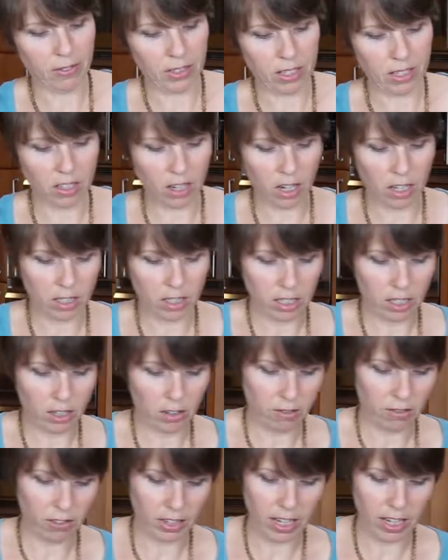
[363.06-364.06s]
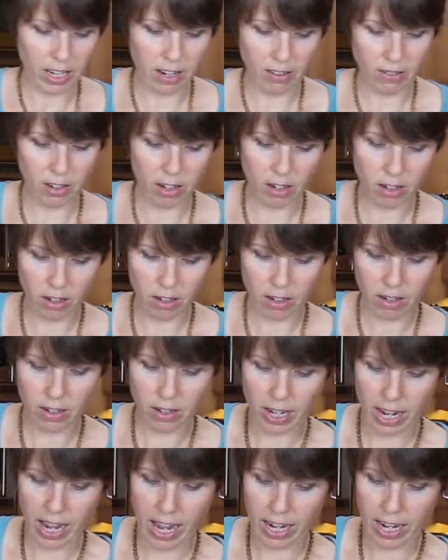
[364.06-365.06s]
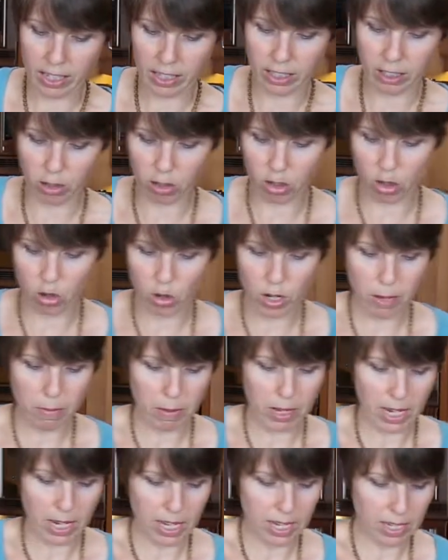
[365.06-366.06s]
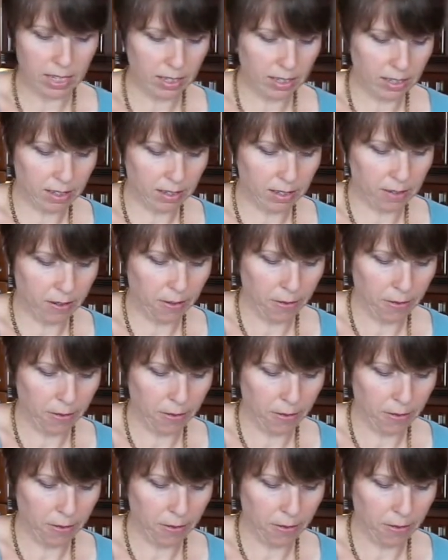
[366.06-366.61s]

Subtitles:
a saltier flavor, add a little creaminess.